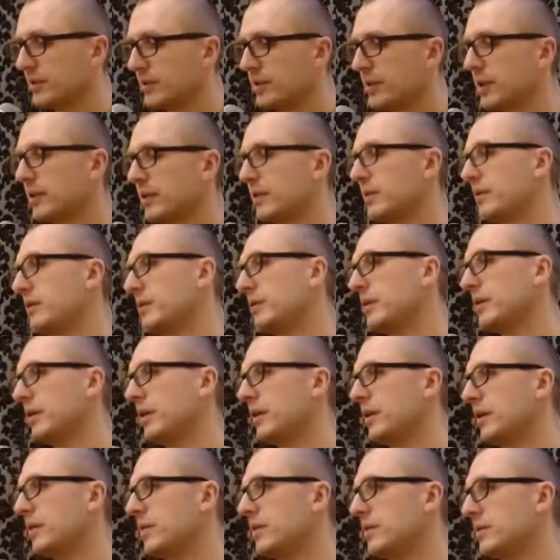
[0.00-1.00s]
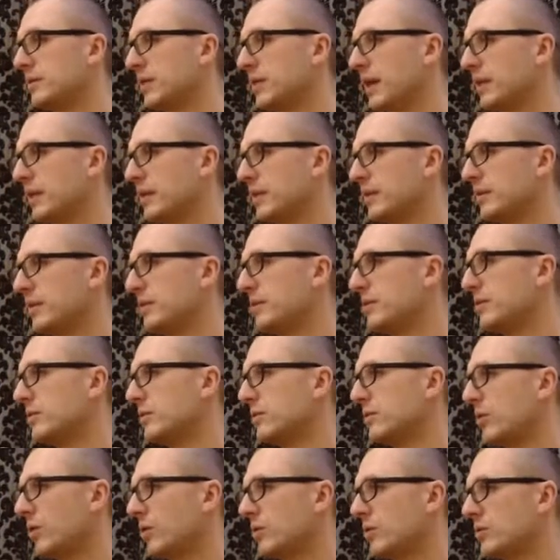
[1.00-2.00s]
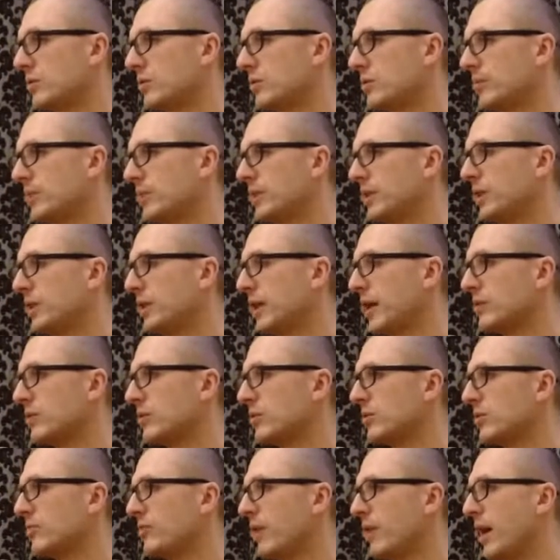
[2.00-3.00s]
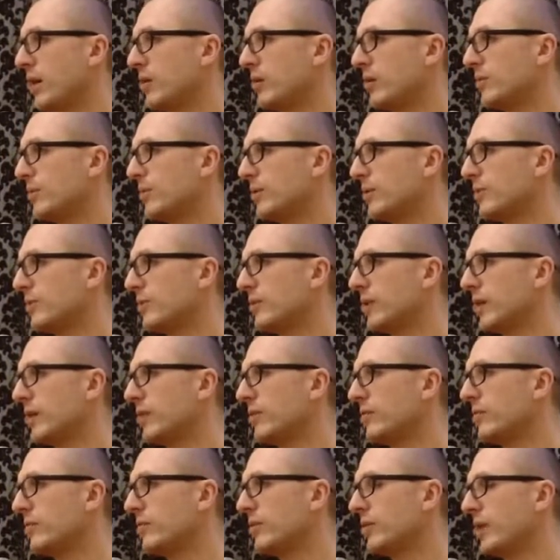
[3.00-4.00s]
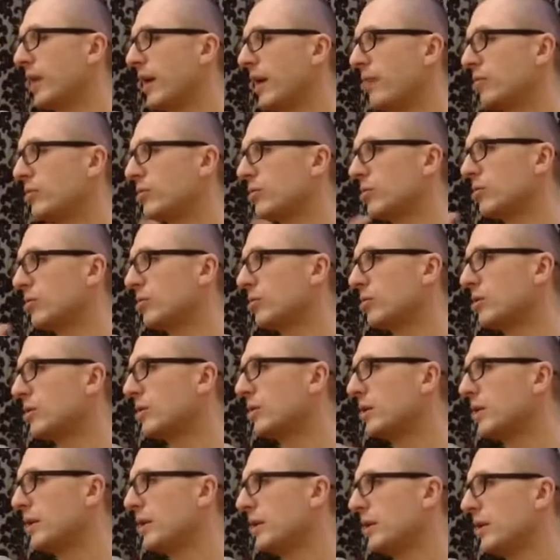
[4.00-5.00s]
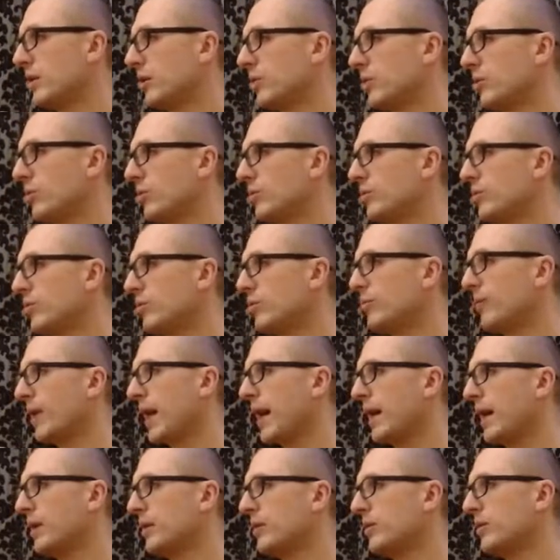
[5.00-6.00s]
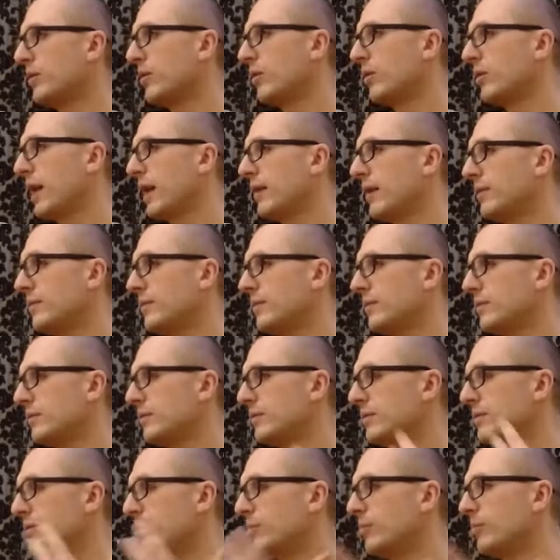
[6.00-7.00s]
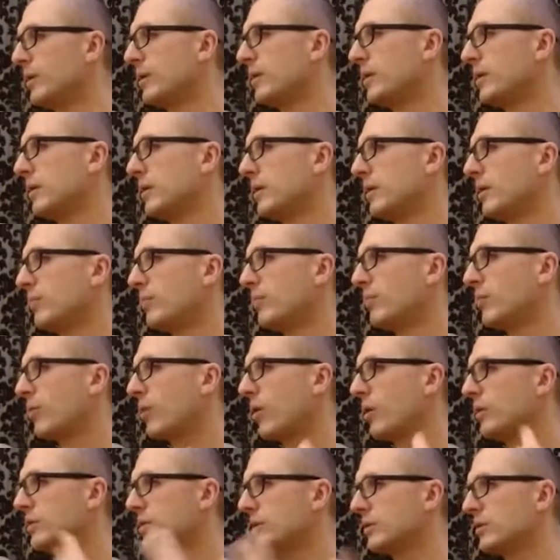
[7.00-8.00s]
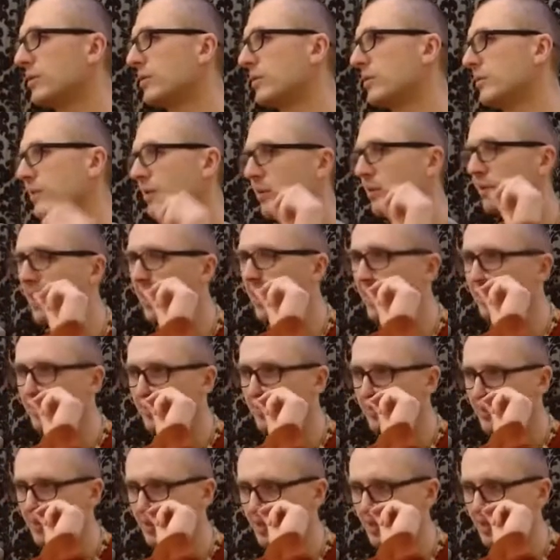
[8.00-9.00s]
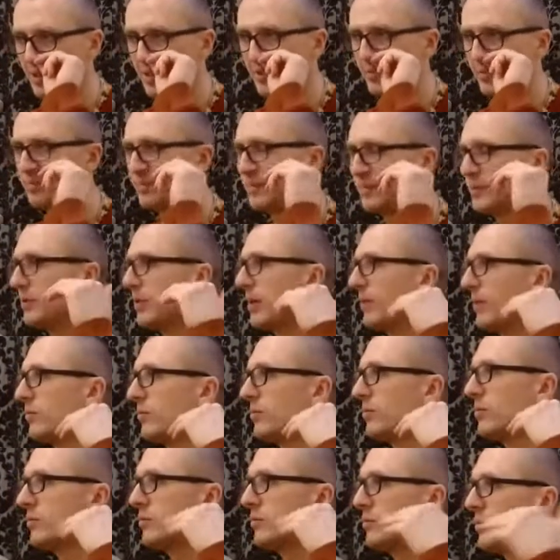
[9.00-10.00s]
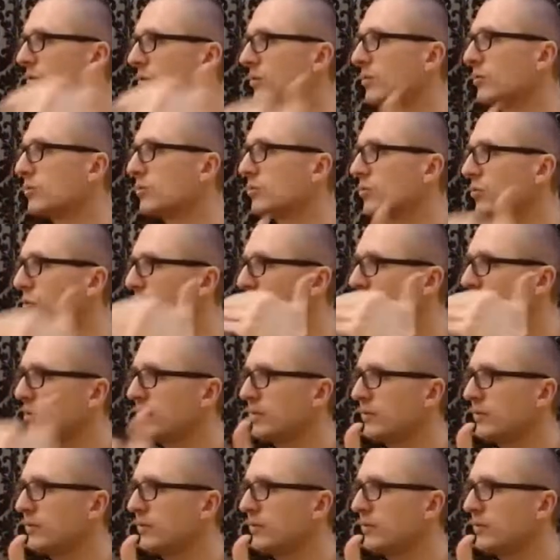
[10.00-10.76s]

that it's not that this goals completely has no value, but we have to look, if you're planning your life, if you're making a project of your life, you have to look to all